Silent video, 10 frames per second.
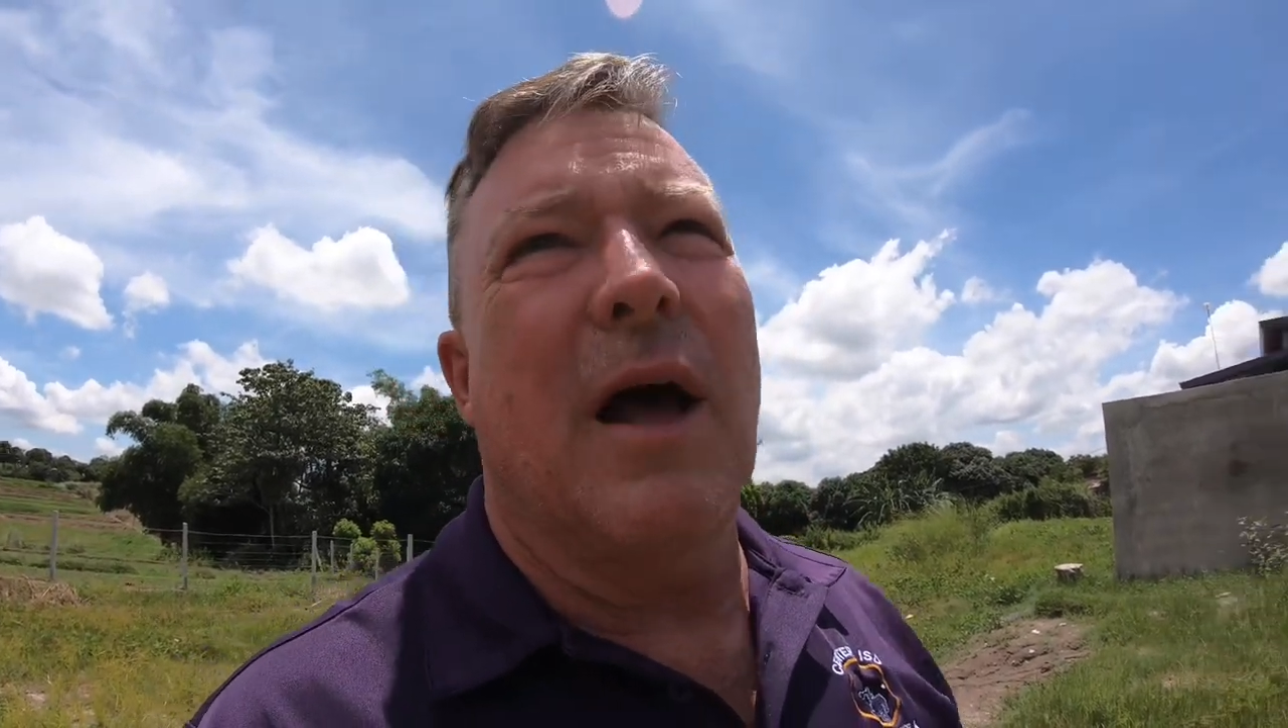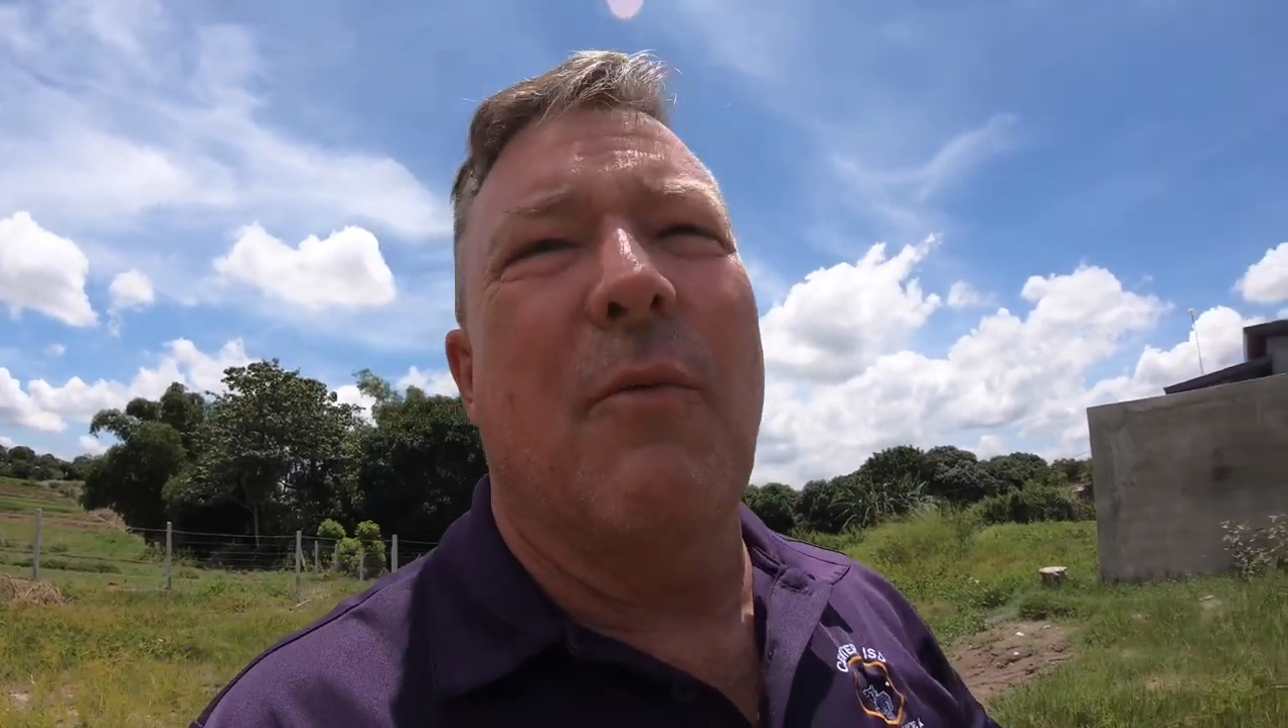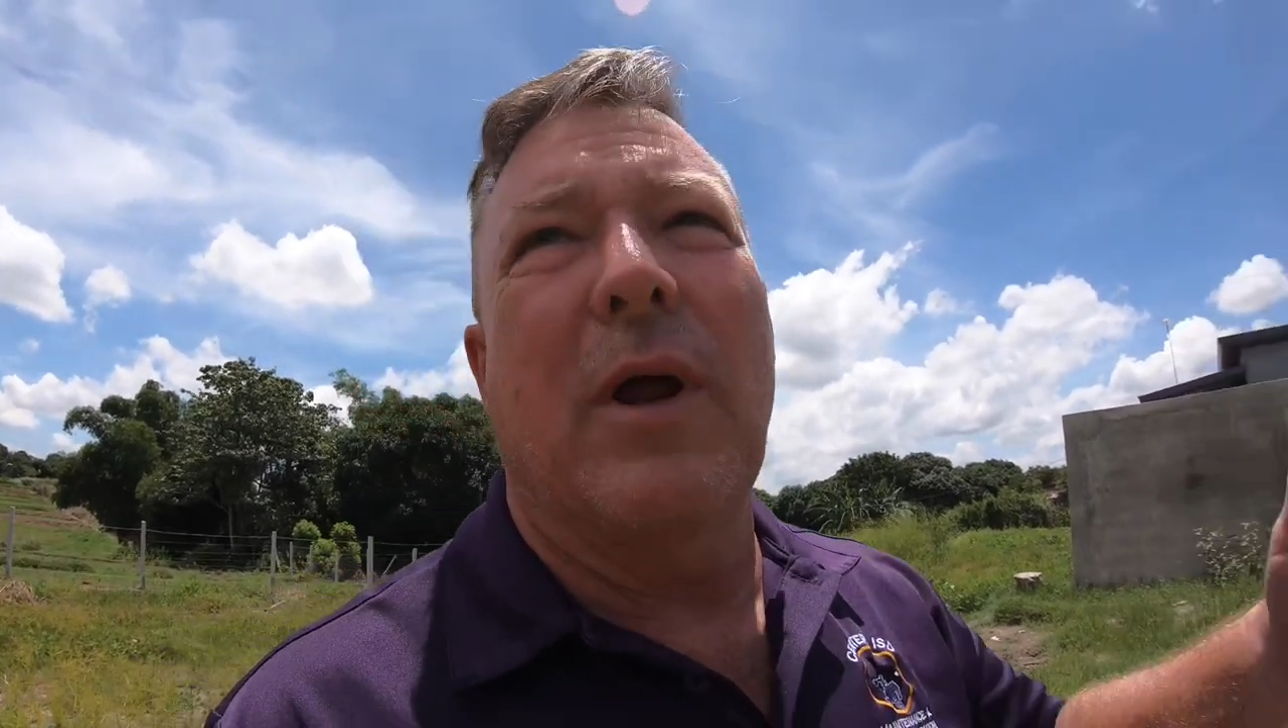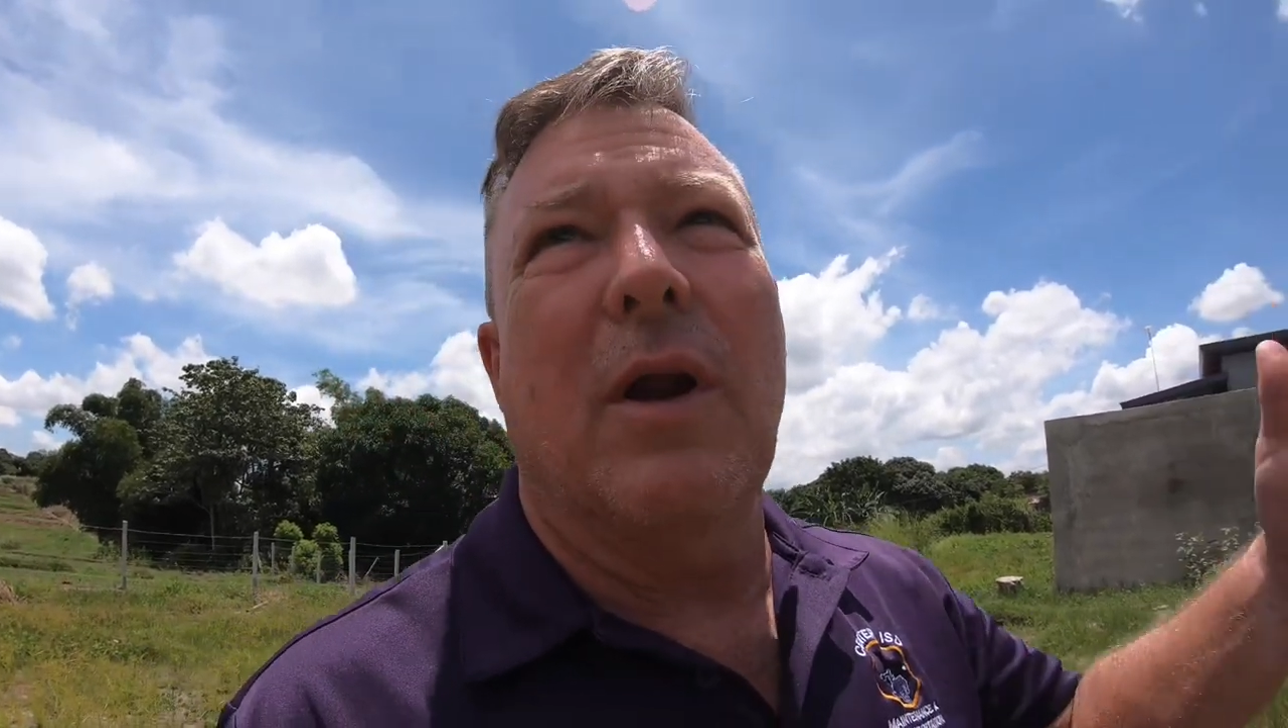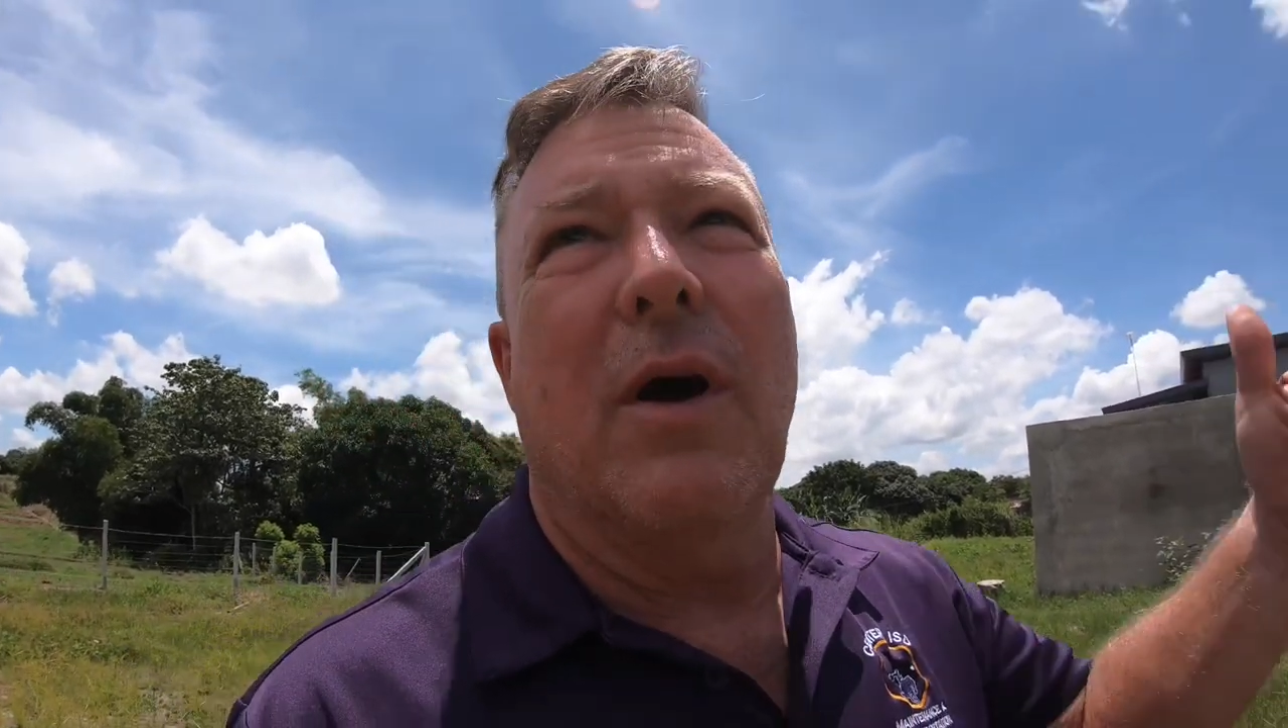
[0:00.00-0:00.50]
I
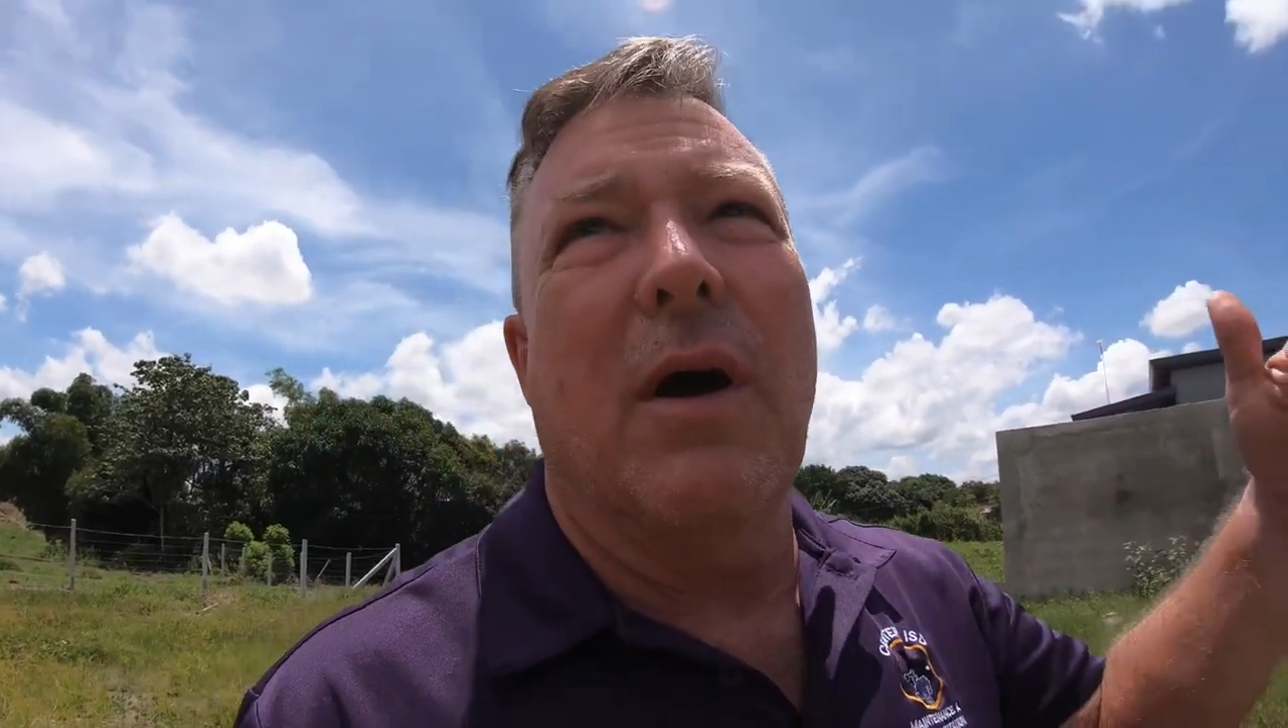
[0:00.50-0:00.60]
went